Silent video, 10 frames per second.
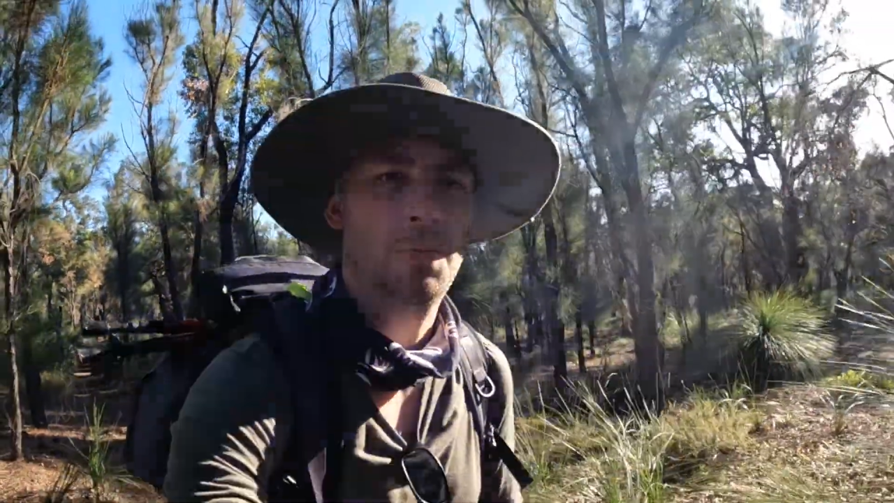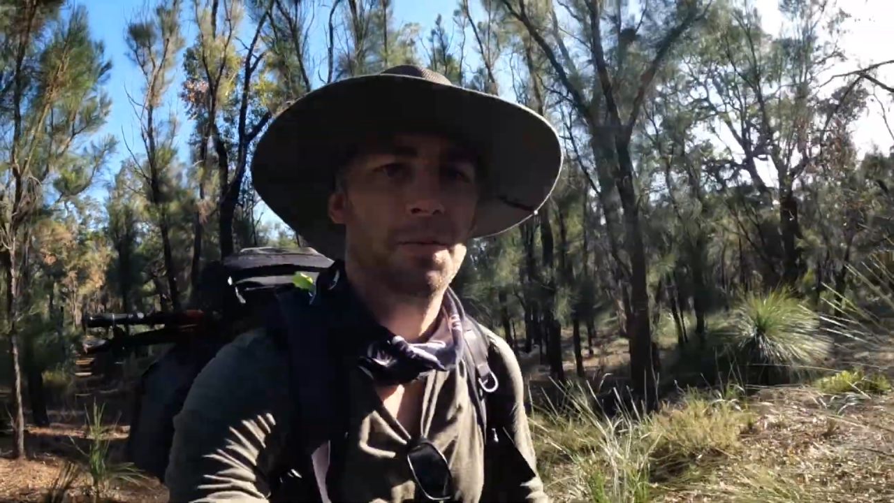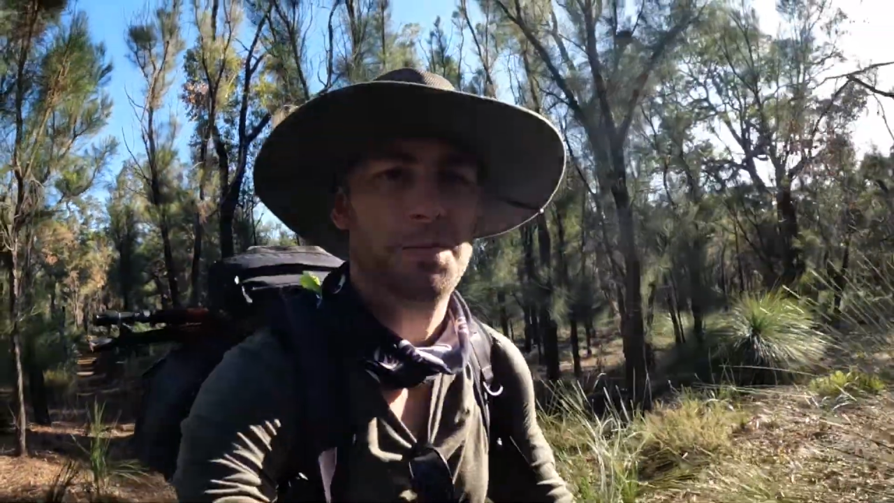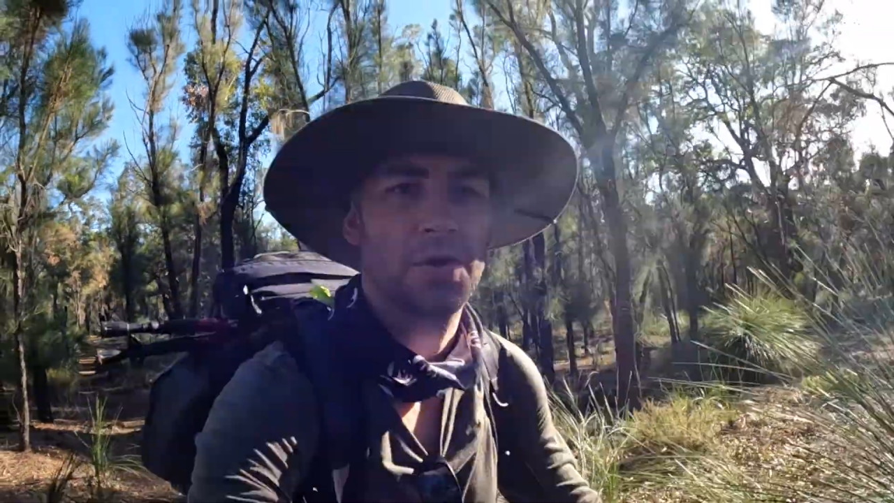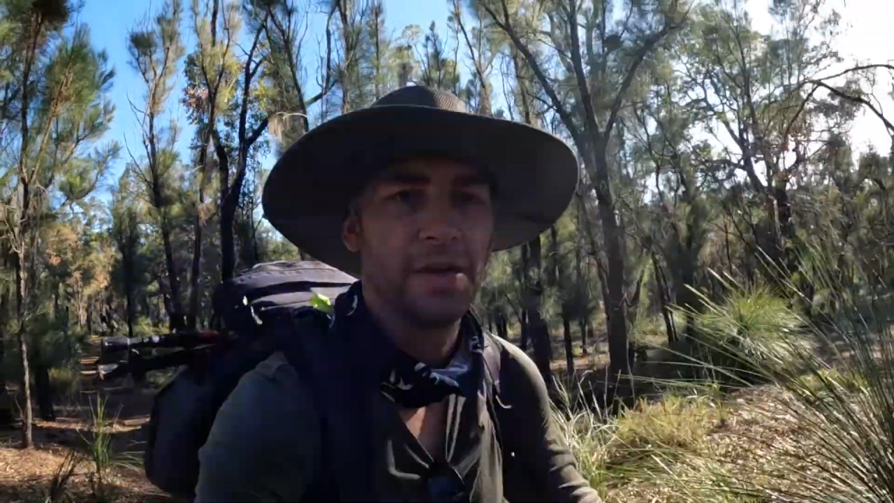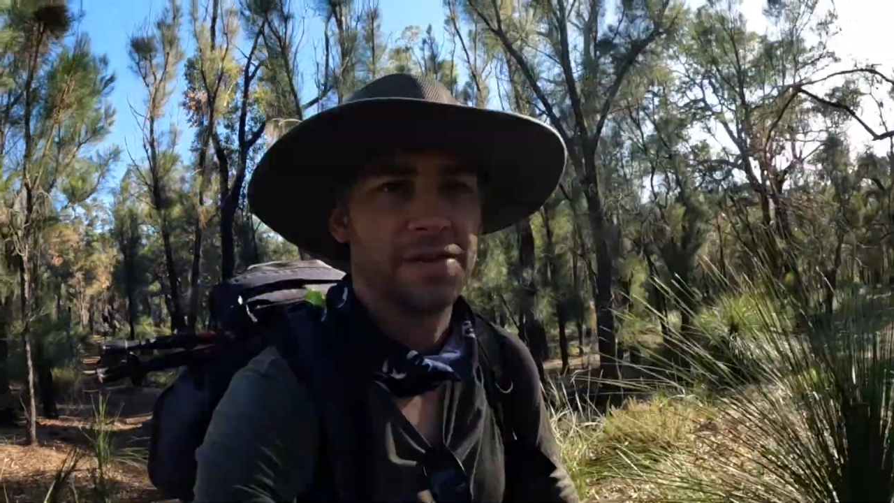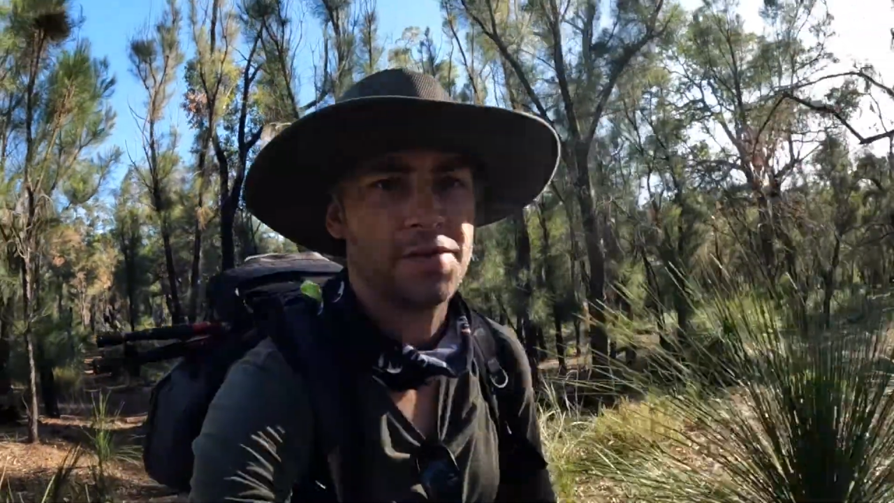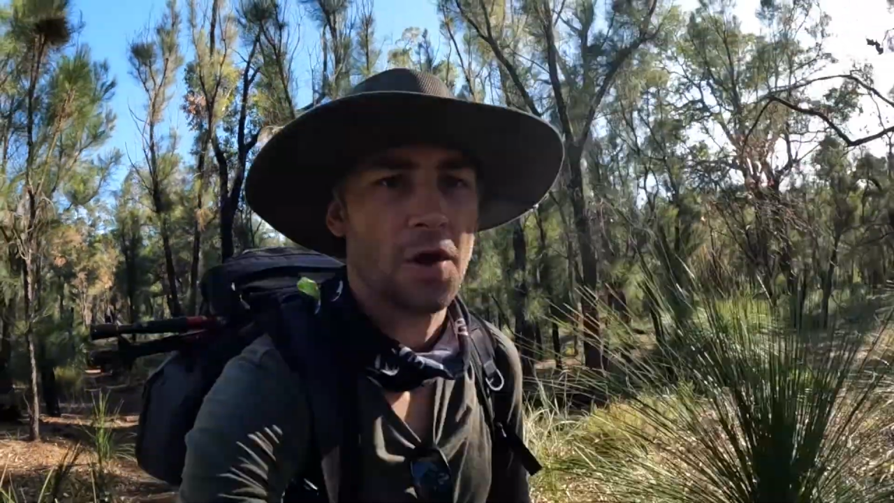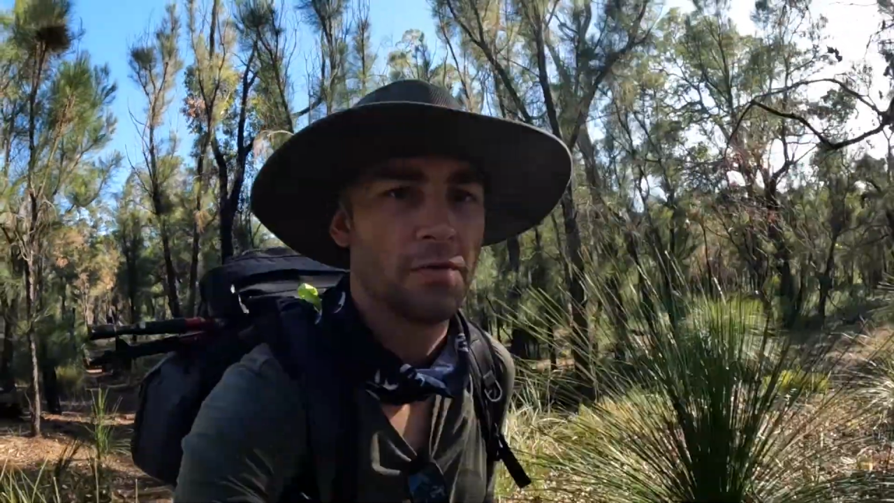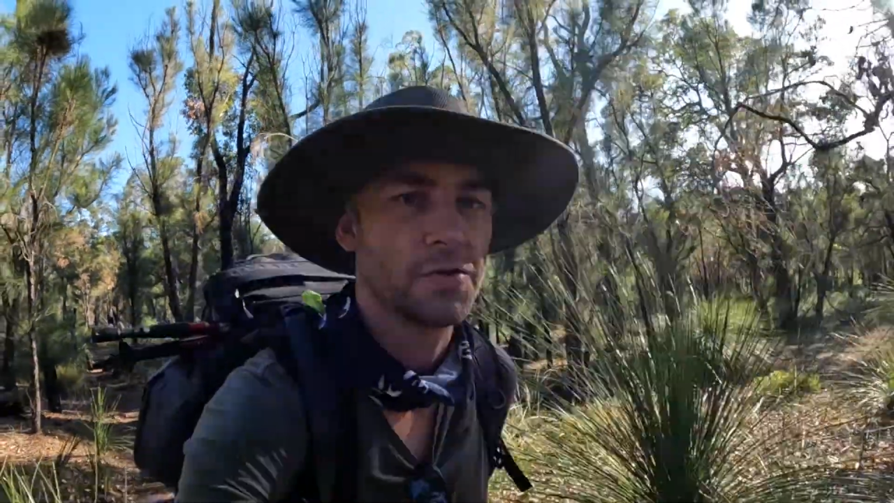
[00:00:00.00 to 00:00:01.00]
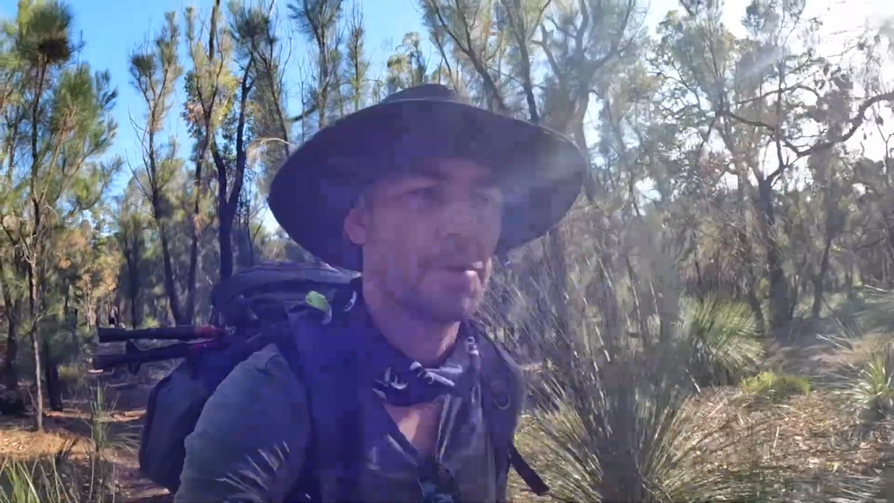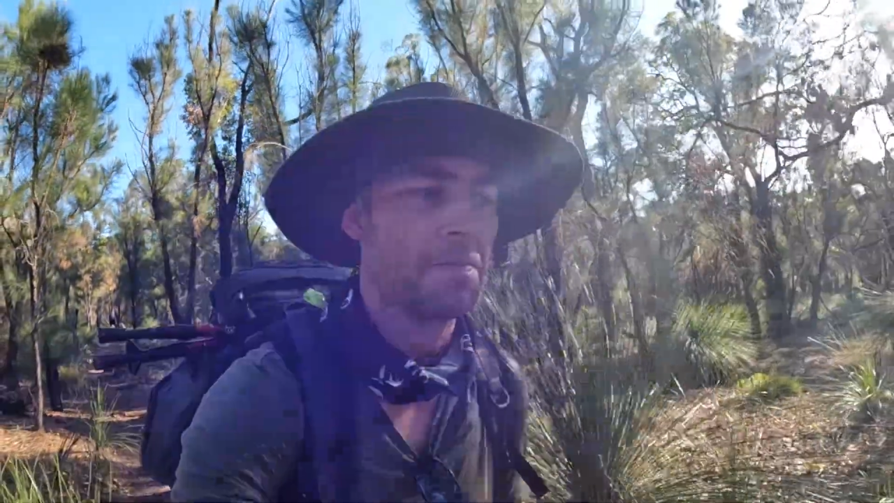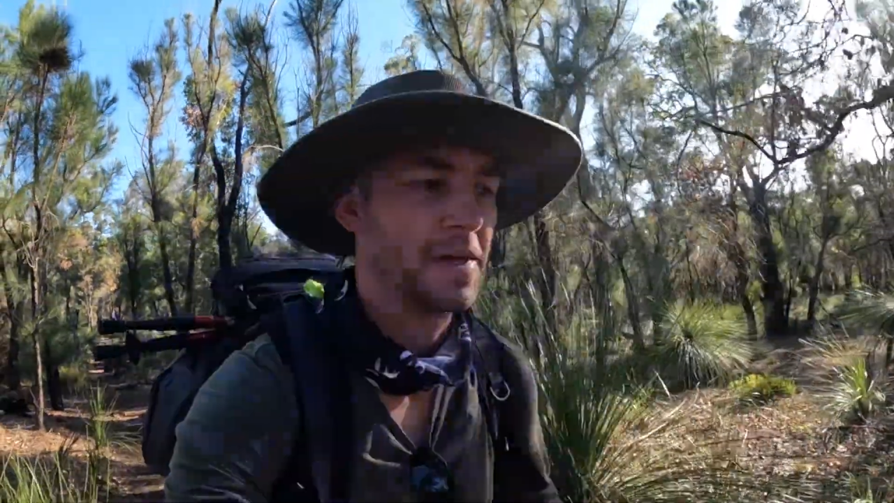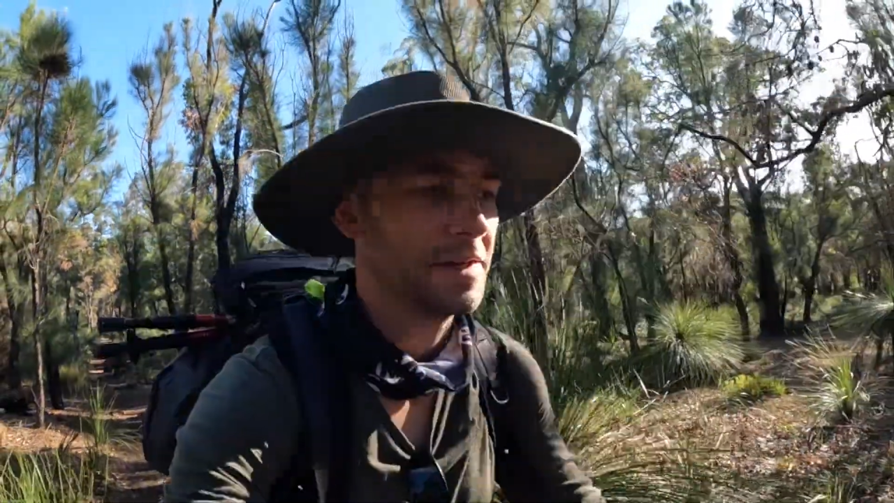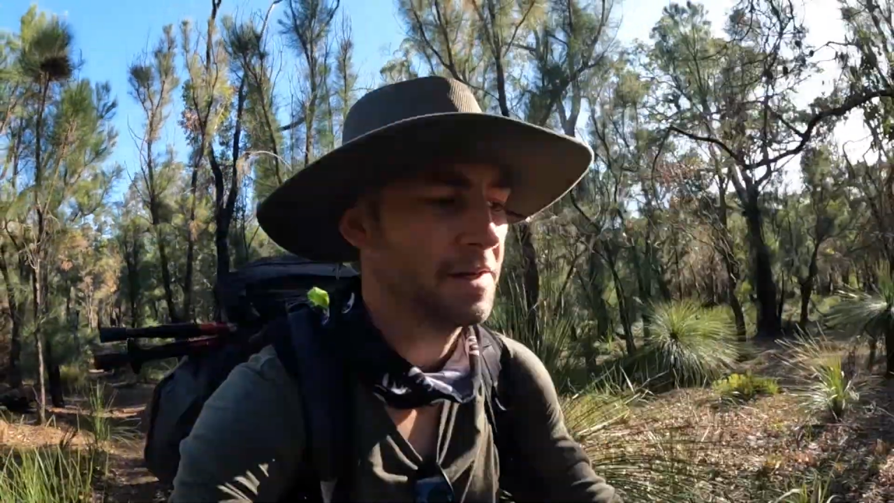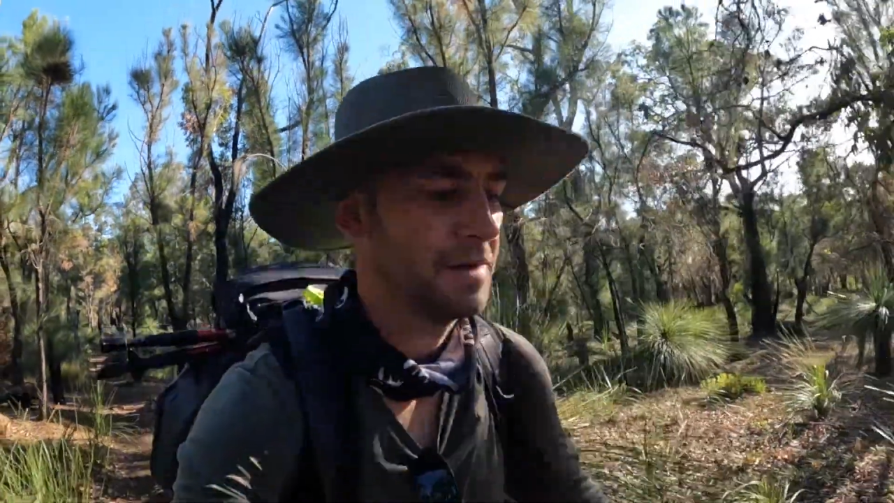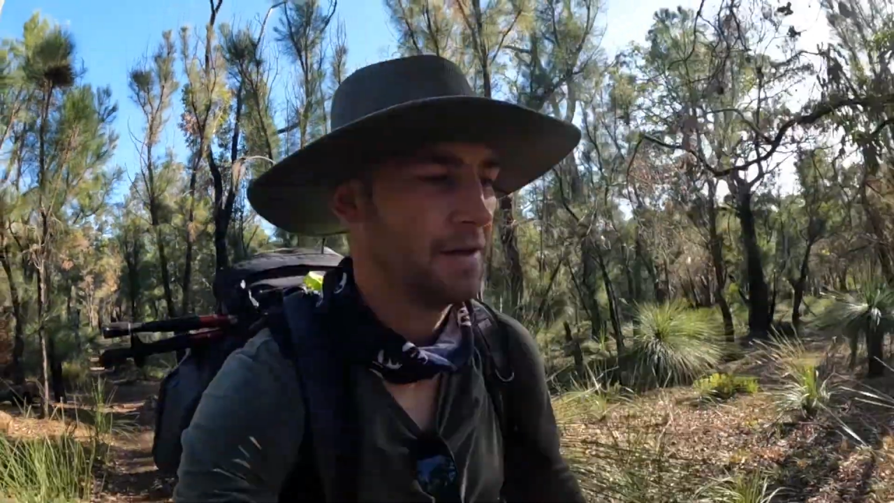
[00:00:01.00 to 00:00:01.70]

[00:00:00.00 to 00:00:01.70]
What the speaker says: wood burning stove or something.